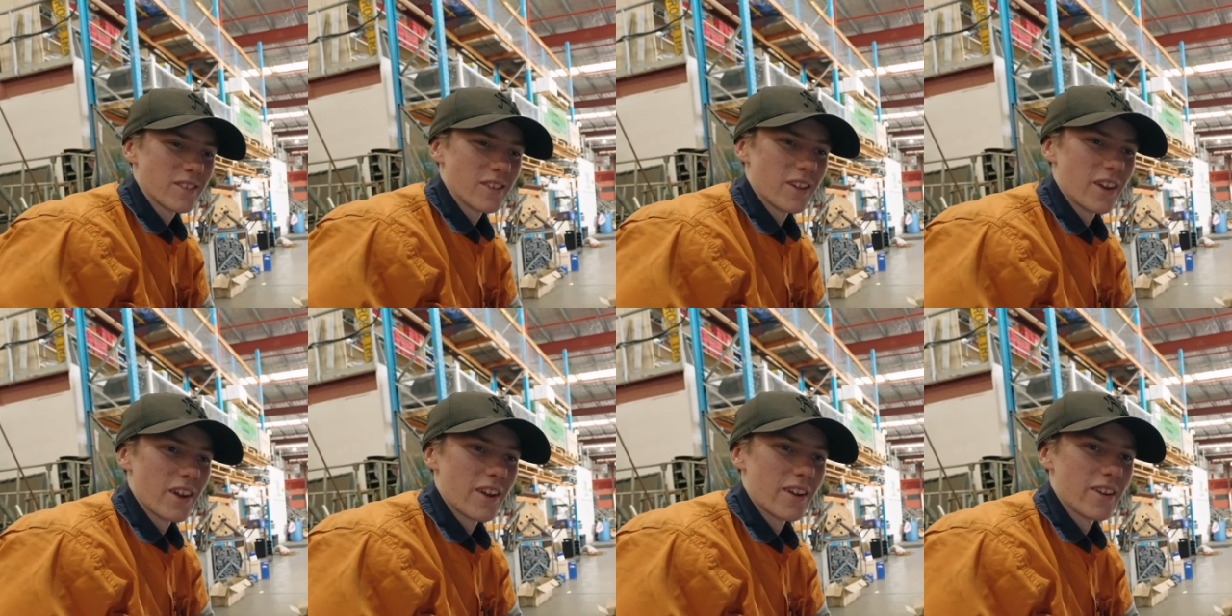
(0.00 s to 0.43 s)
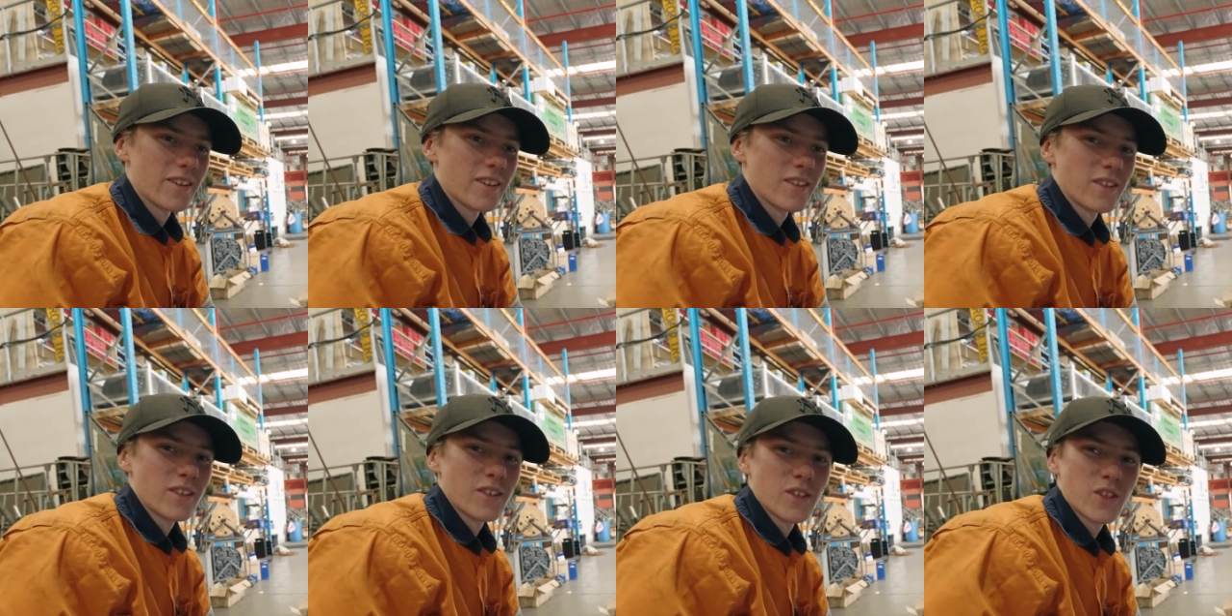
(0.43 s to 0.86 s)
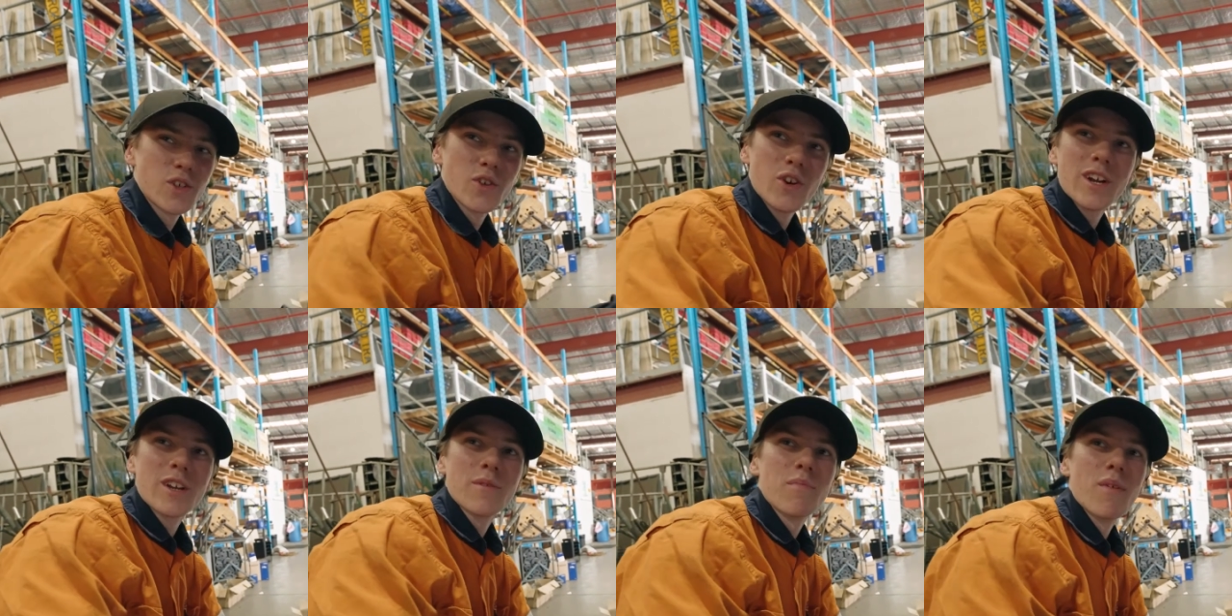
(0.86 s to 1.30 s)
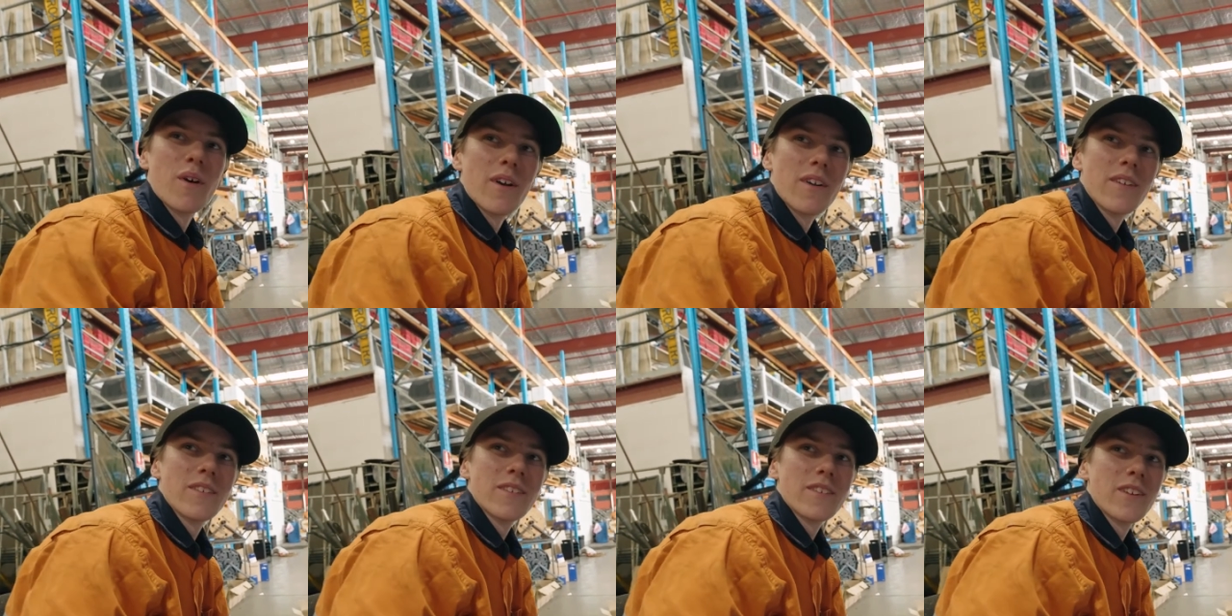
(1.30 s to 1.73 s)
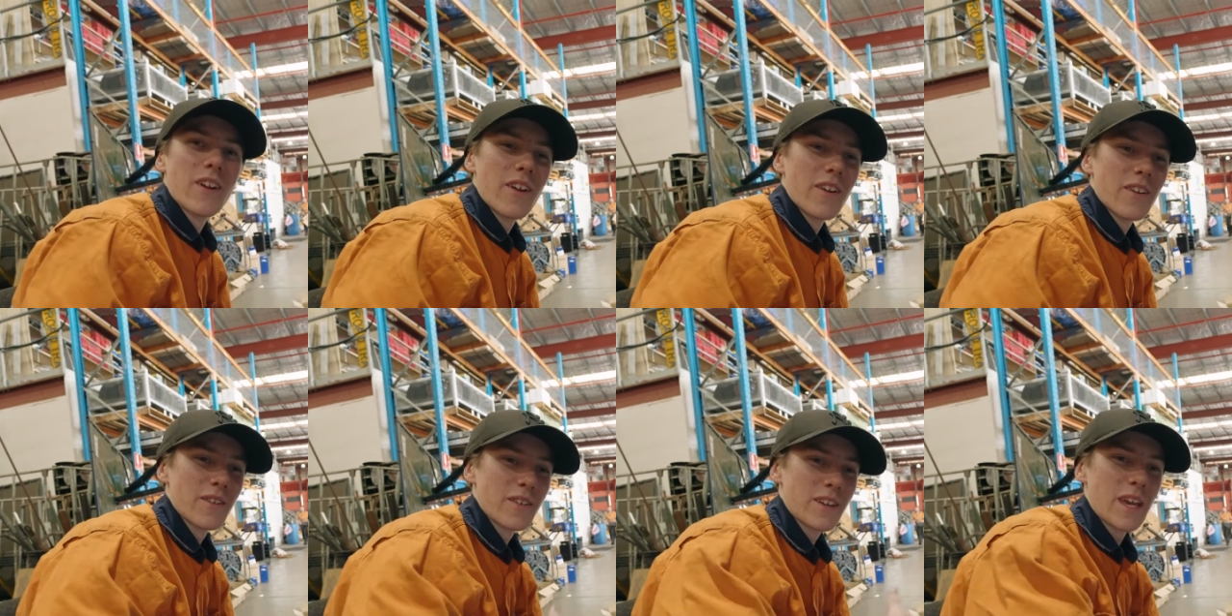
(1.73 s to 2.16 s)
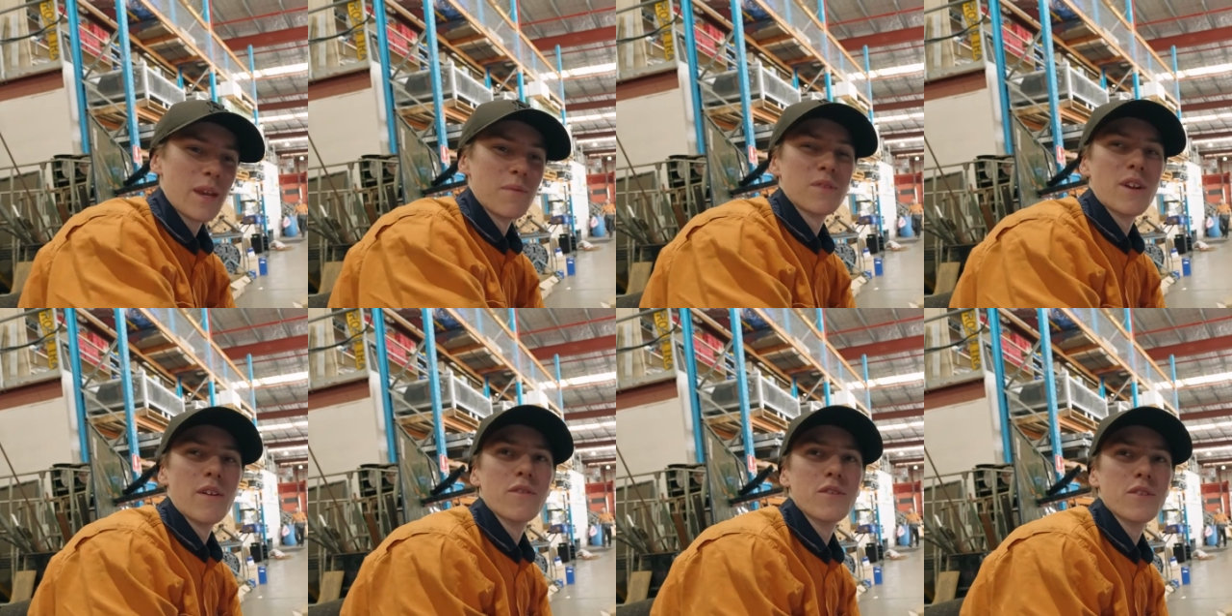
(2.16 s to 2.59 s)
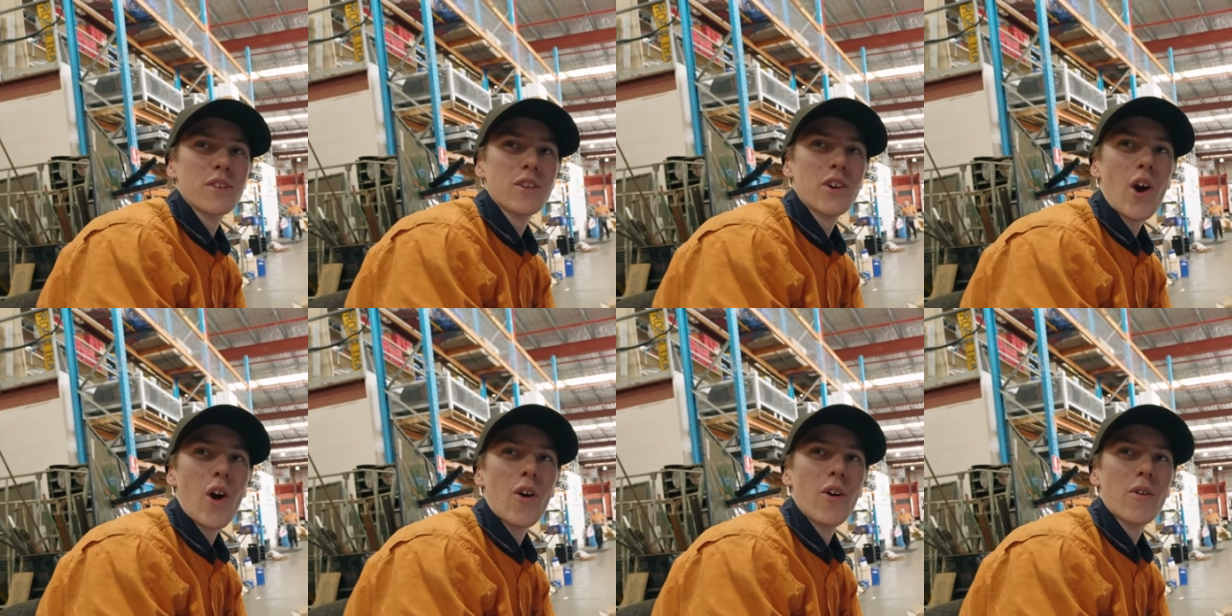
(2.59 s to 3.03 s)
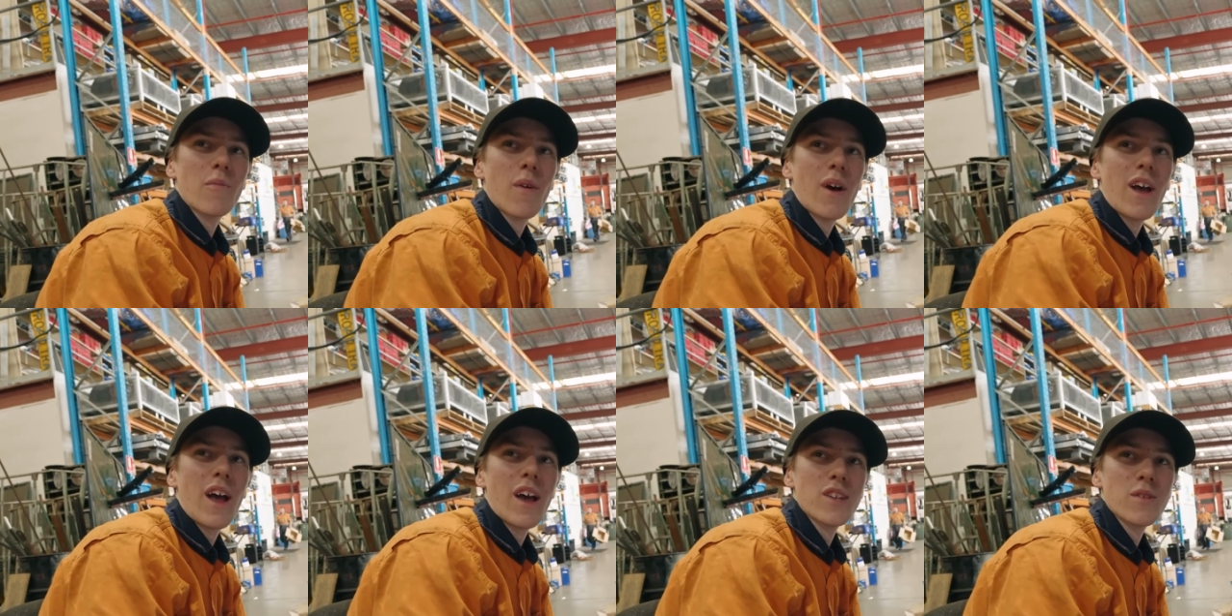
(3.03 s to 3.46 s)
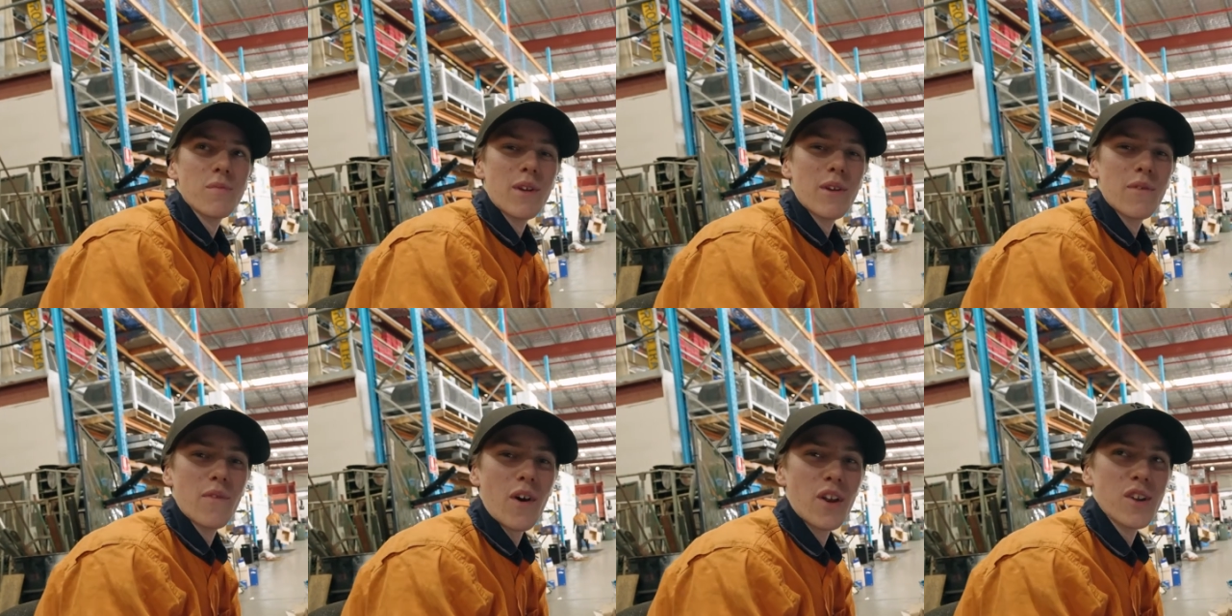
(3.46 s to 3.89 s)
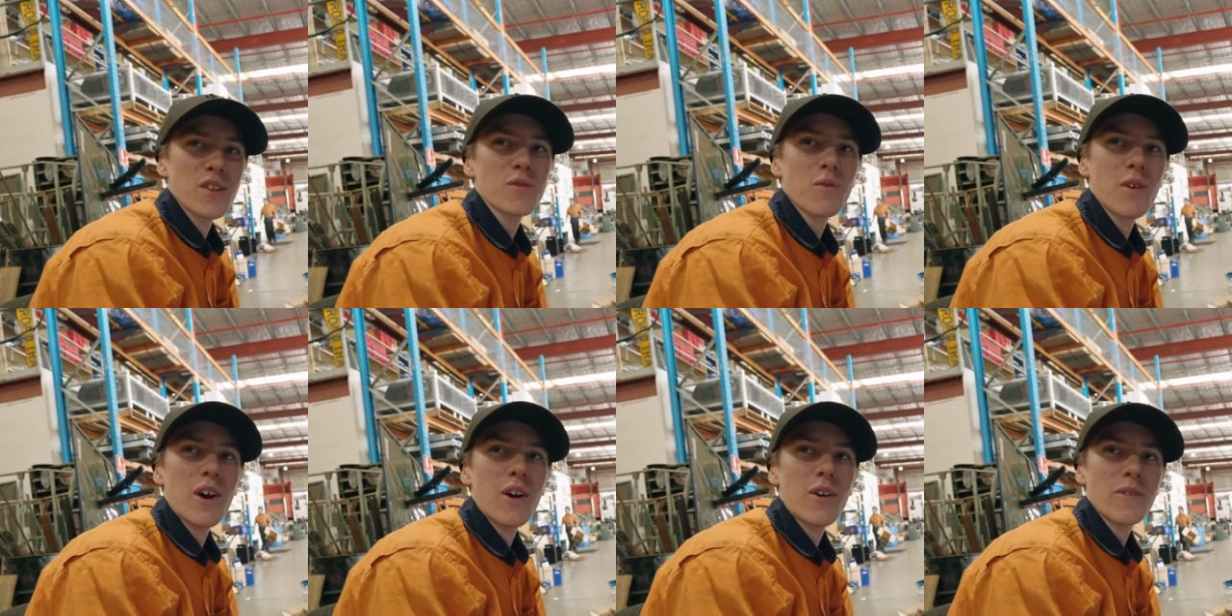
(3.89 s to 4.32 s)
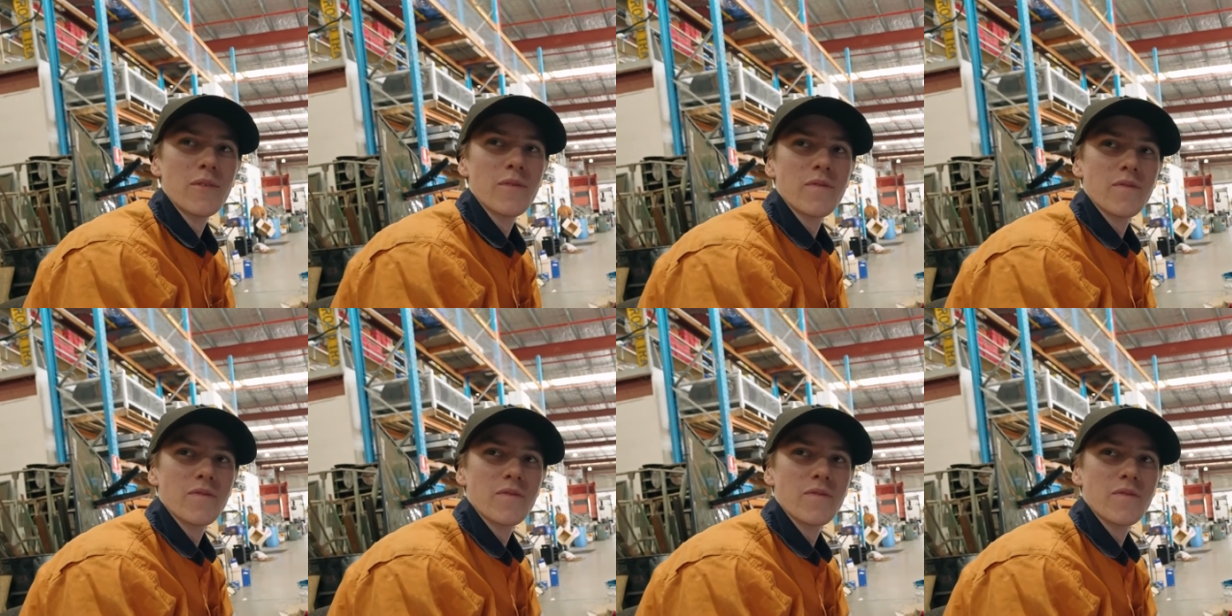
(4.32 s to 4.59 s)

you know, strict, but you know, keeps everything going, but has a bit of fun as well.